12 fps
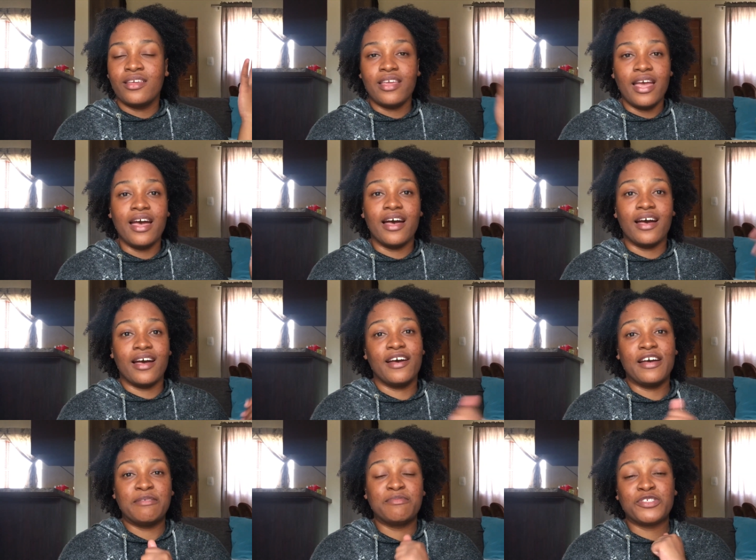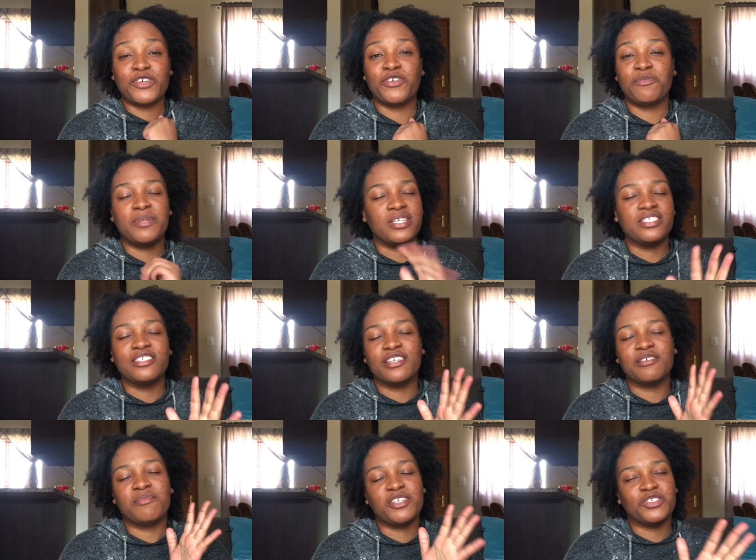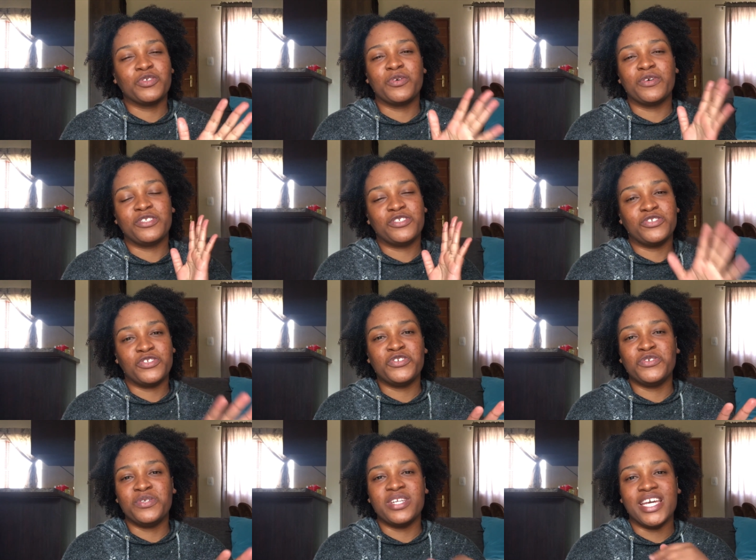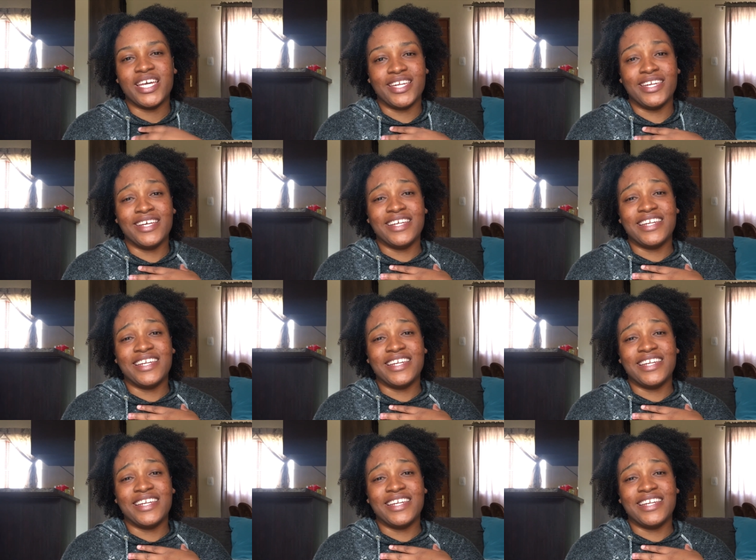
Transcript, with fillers: yeah, um, so please be sure to tune in